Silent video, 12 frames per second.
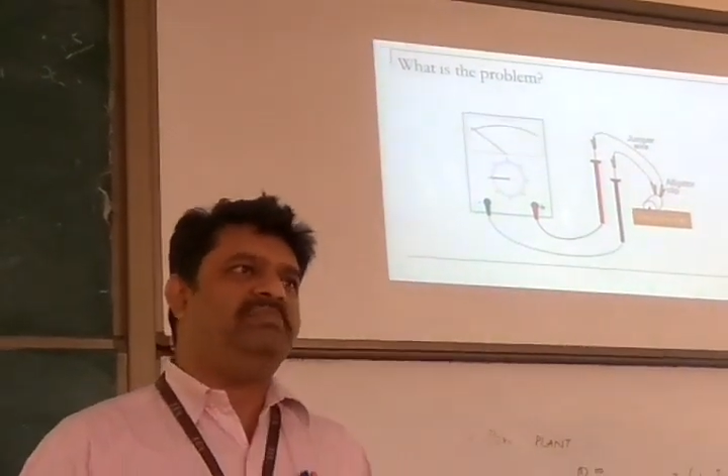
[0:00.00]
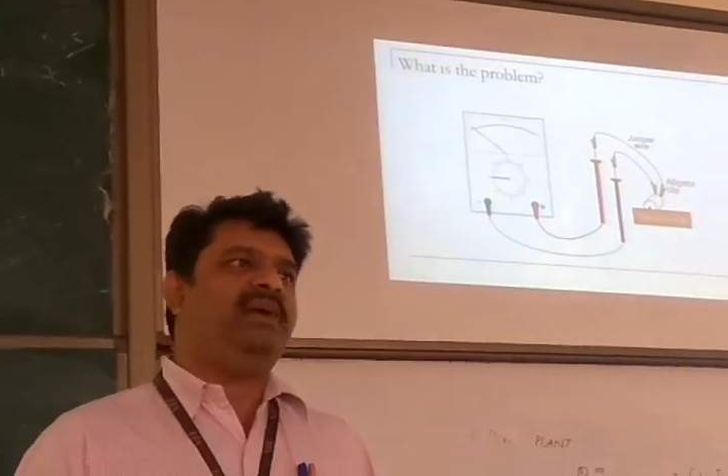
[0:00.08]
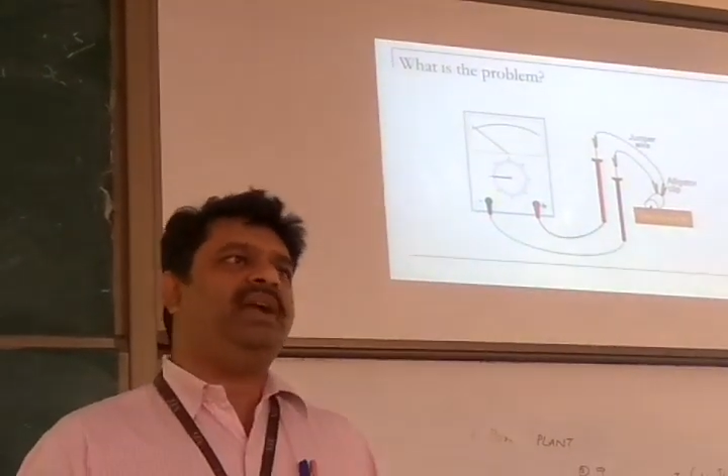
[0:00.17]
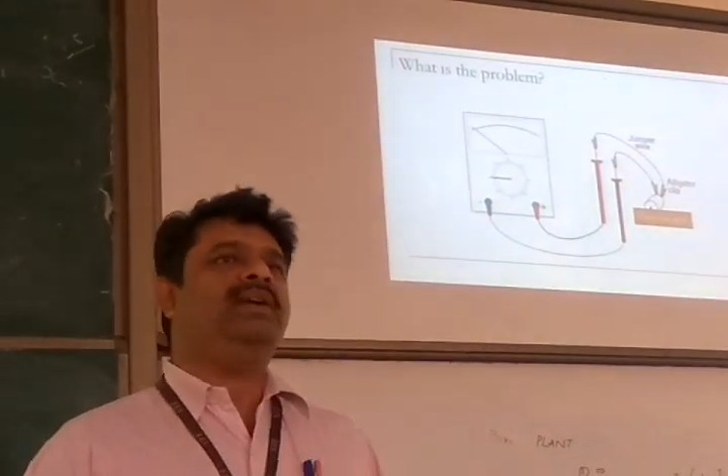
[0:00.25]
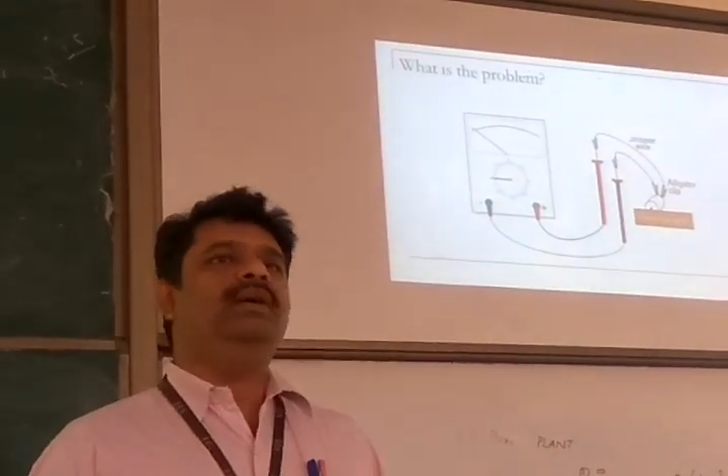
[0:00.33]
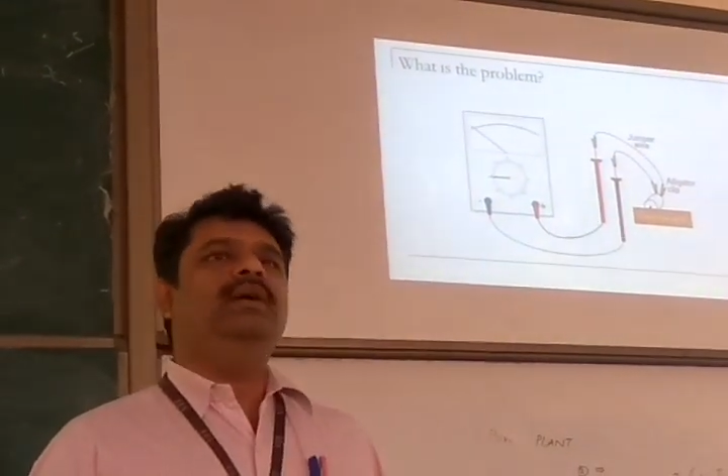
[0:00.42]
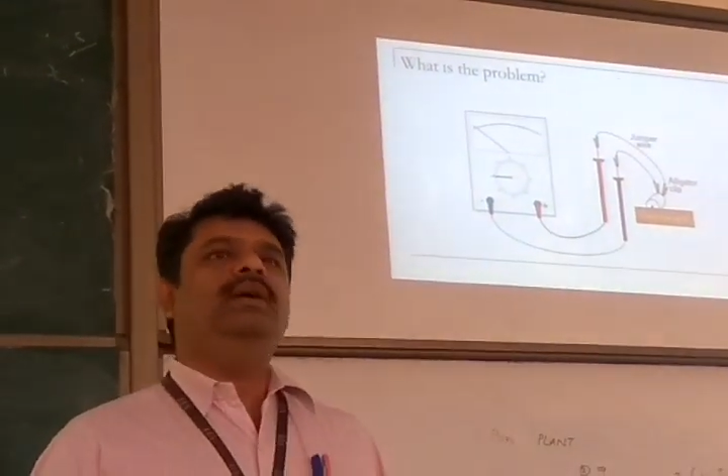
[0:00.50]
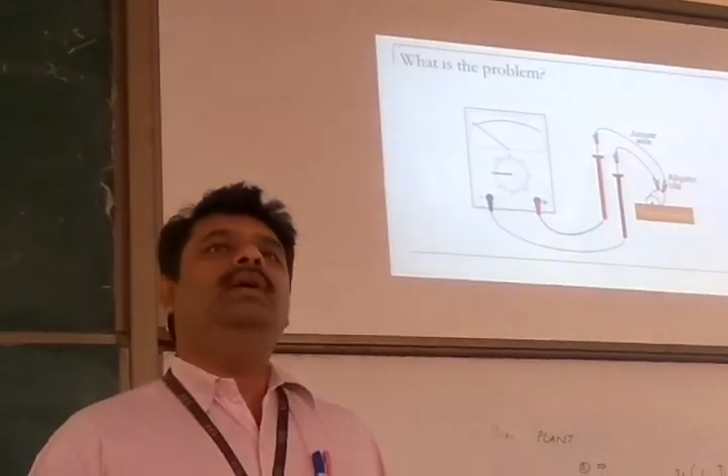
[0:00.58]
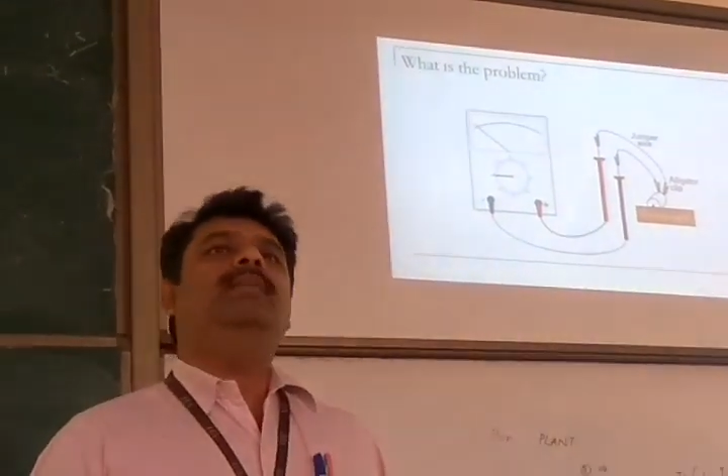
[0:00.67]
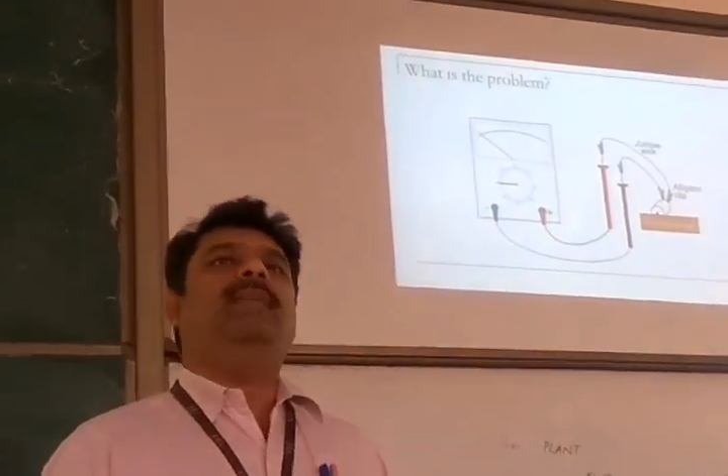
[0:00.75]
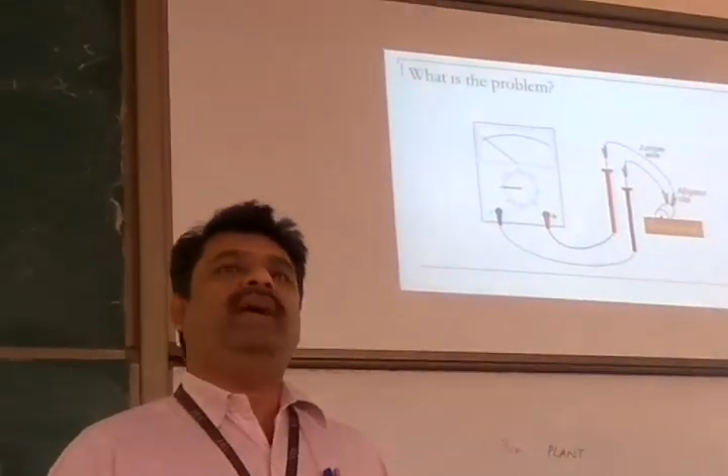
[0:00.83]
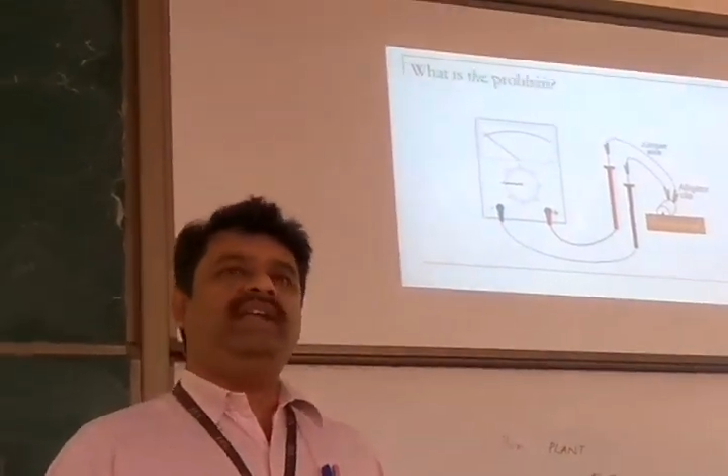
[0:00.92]
but
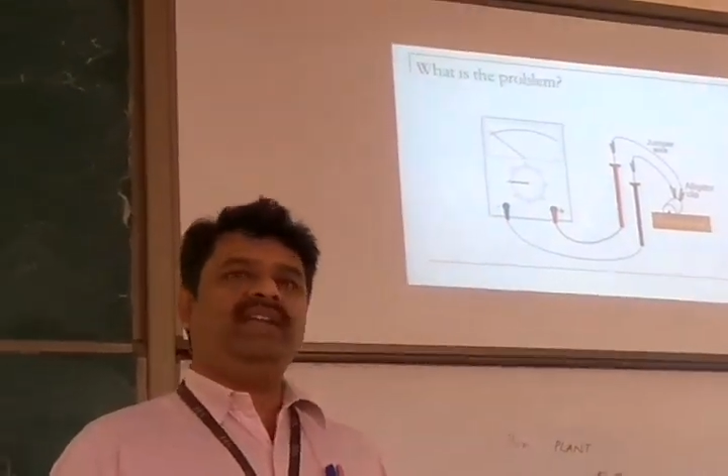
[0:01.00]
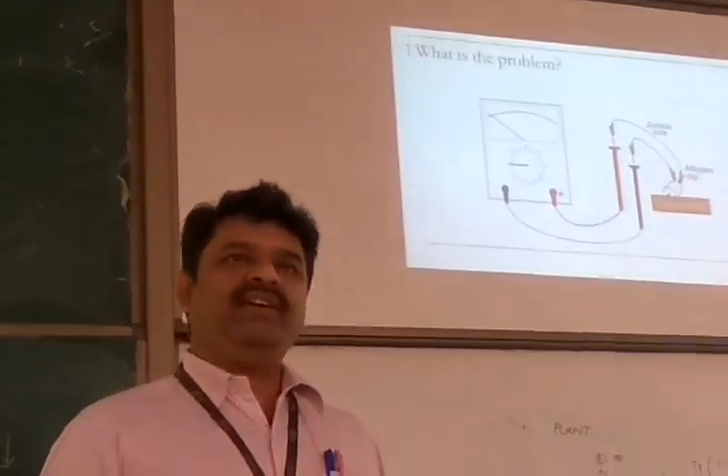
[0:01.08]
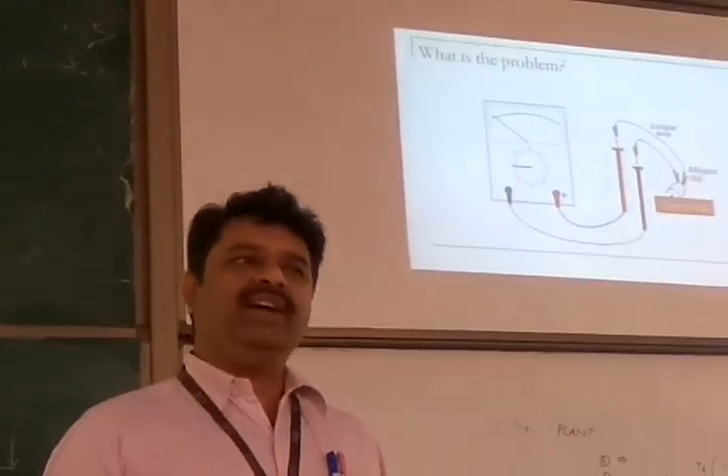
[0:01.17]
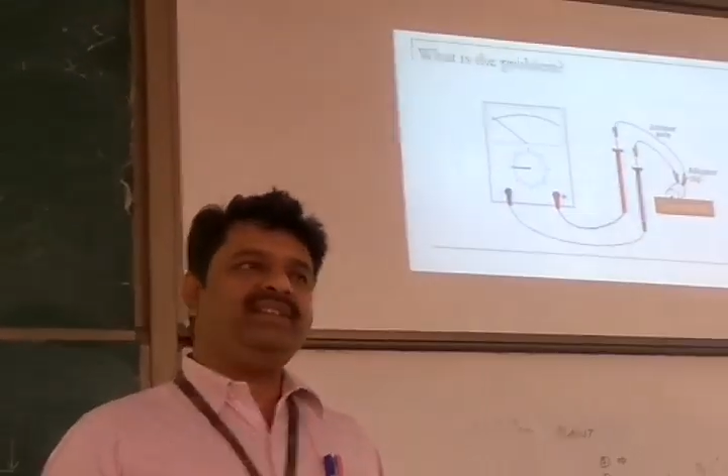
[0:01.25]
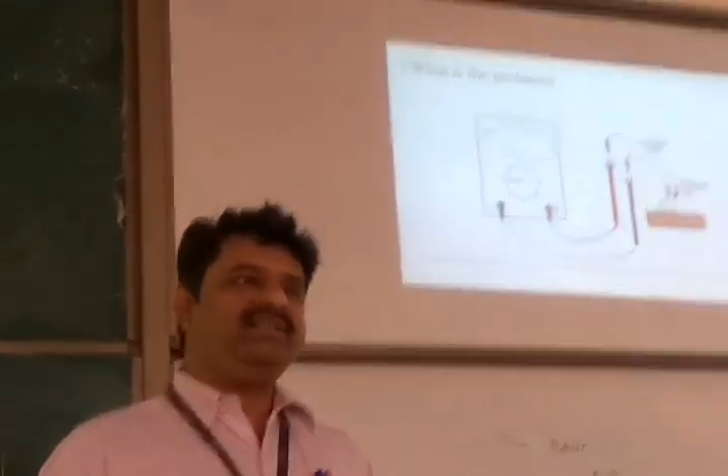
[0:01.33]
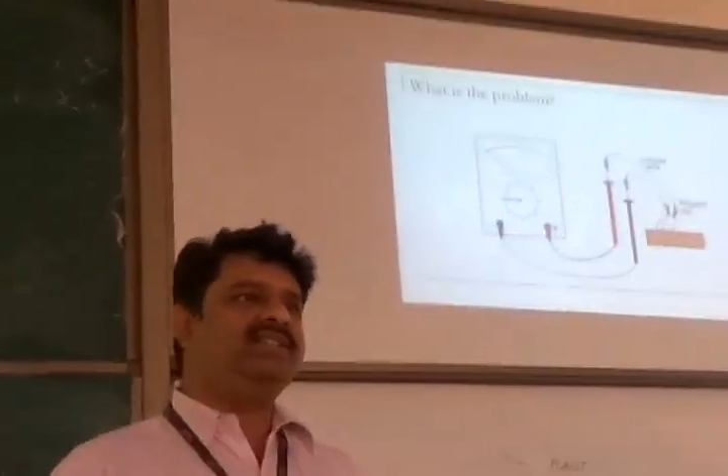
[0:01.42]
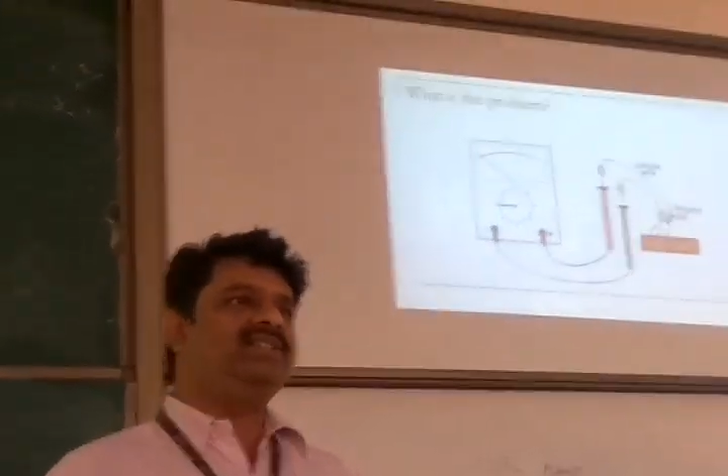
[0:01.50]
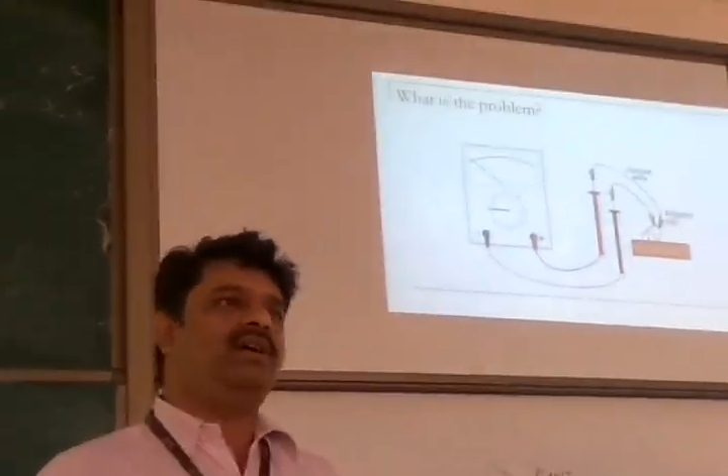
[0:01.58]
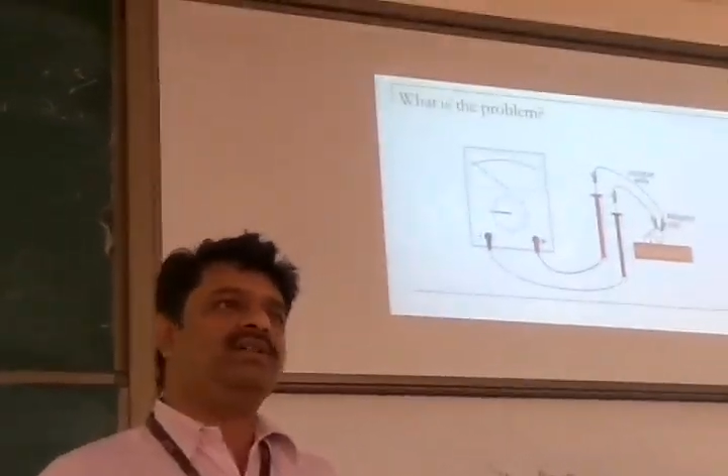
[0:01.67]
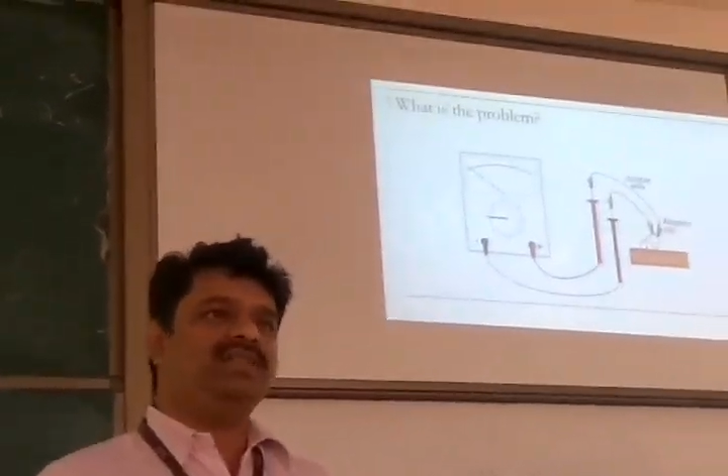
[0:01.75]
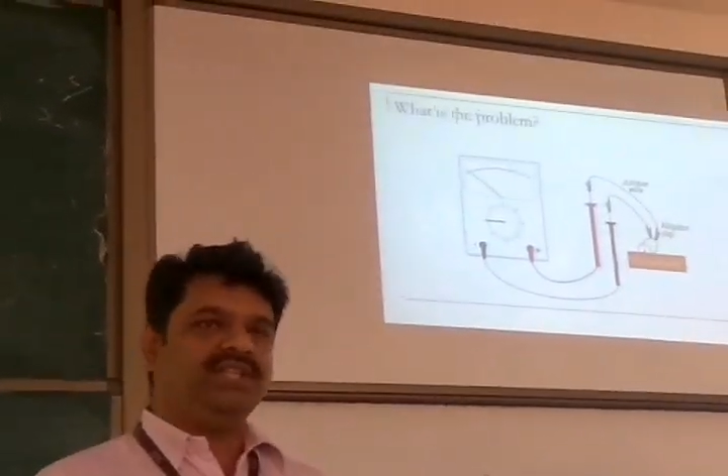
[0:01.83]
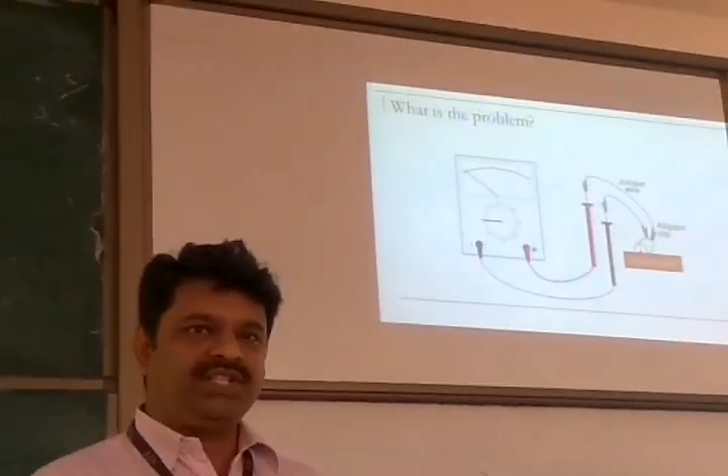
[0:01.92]
my device is not
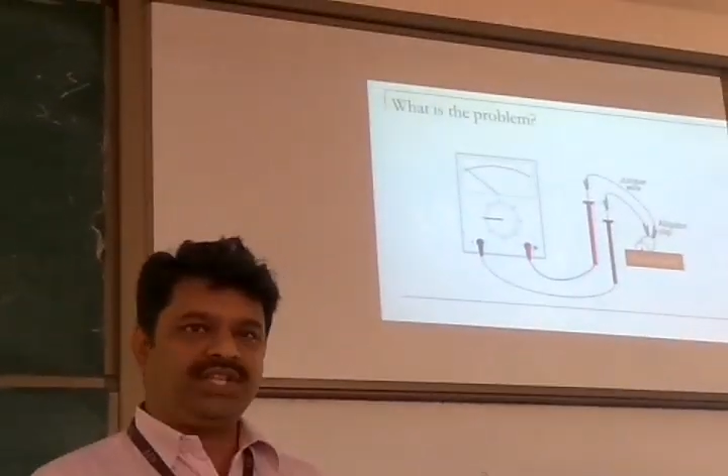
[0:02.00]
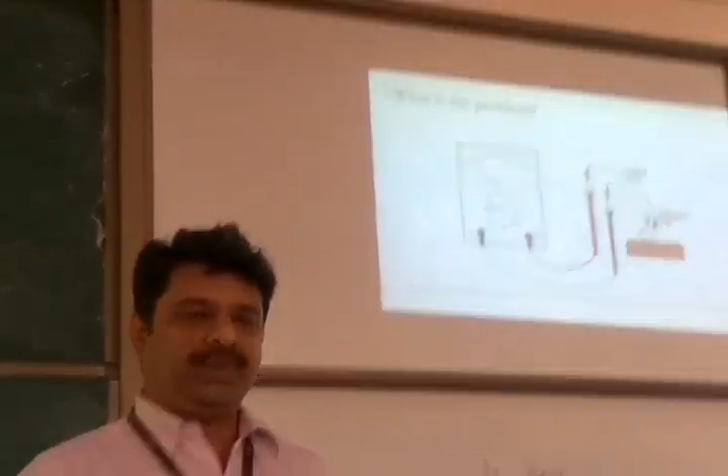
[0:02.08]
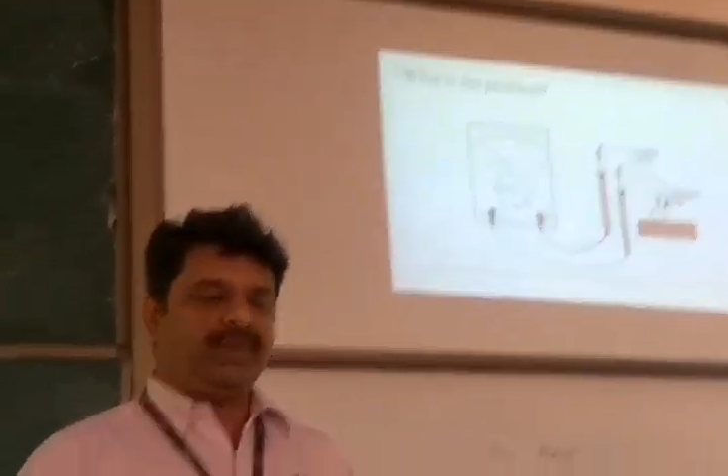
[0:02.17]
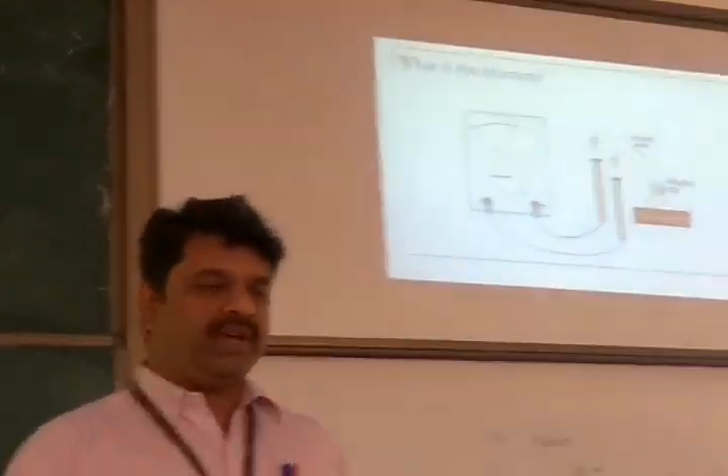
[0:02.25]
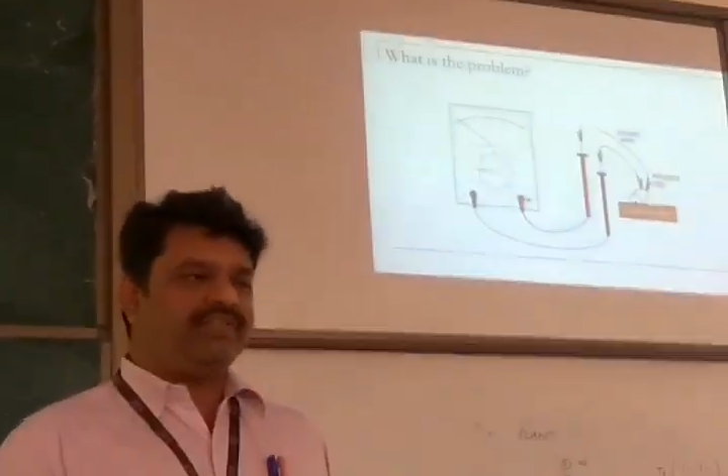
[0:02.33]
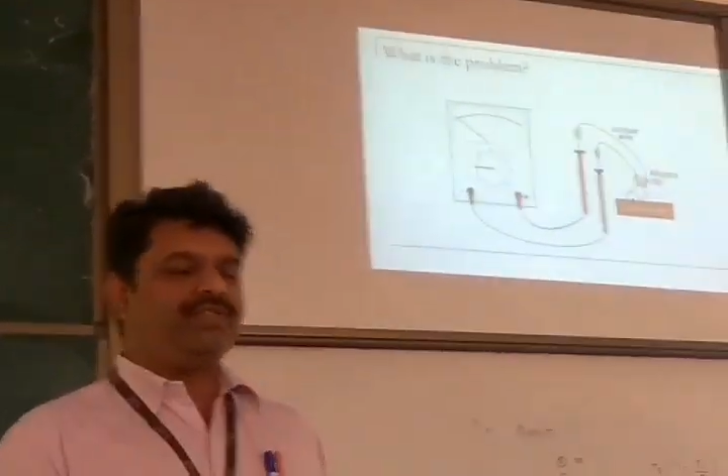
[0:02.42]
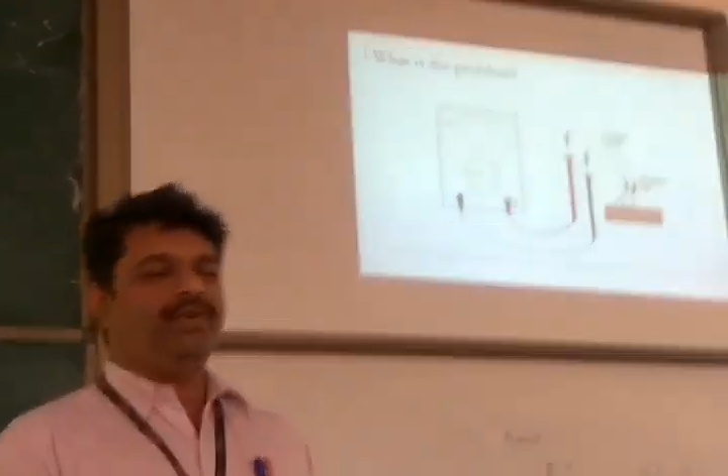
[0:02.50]
sensitive enough to